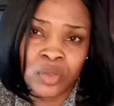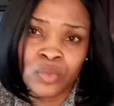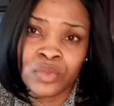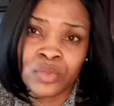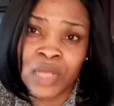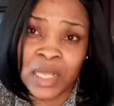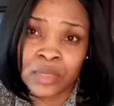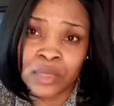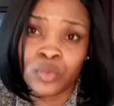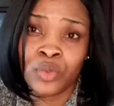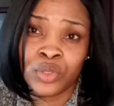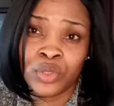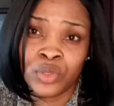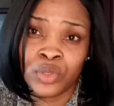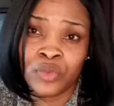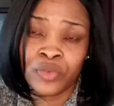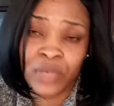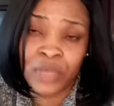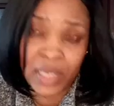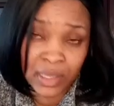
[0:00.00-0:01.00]
that's what
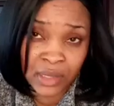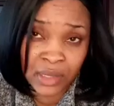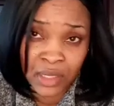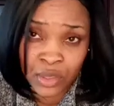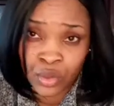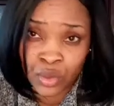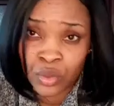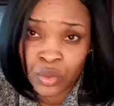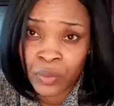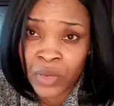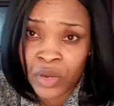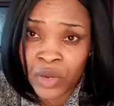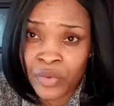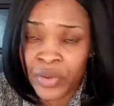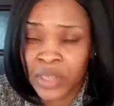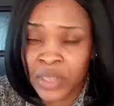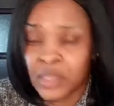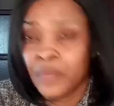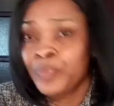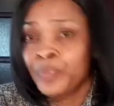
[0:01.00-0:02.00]
you get in some
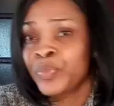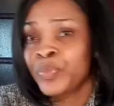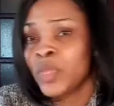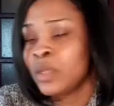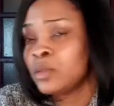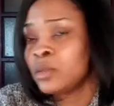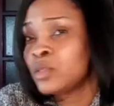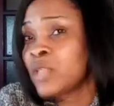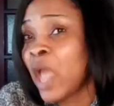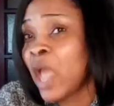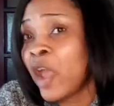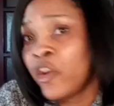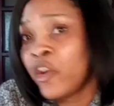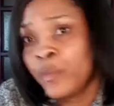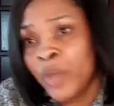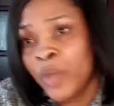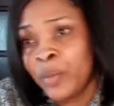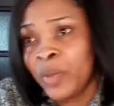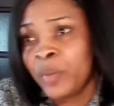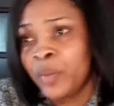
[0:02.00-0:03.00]
areas. Because I
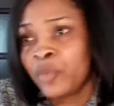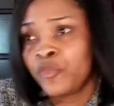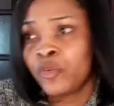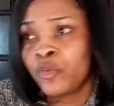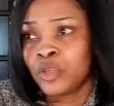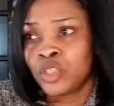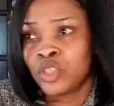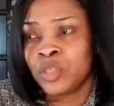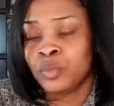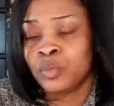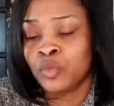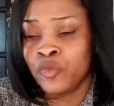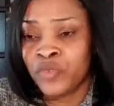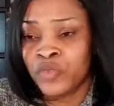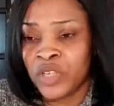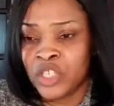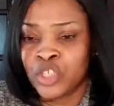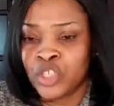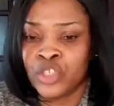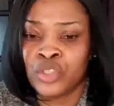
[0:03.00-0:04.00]
remember before she moved
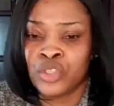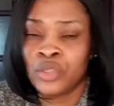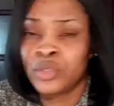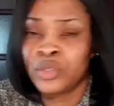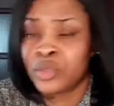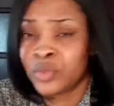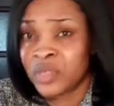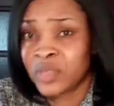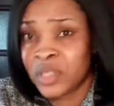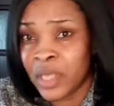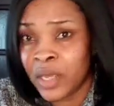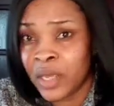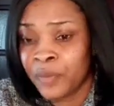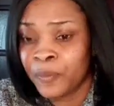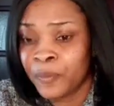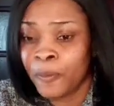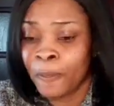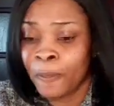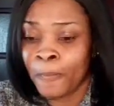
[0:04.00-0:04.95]
in, she used to say